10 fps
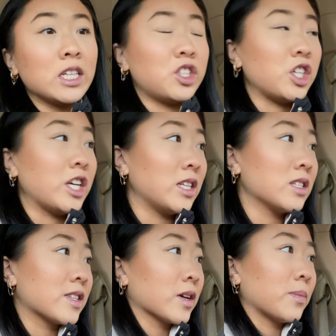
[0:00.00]

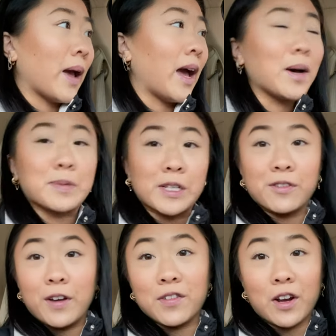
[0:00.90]
jeans. They're my absolute
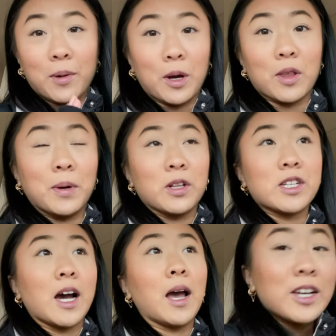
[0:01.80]
favorite. I wear them all the
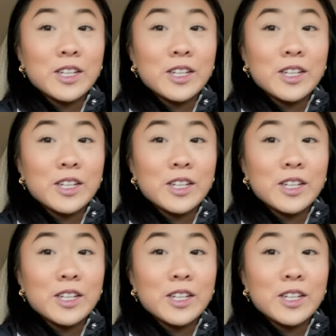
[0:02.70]
time.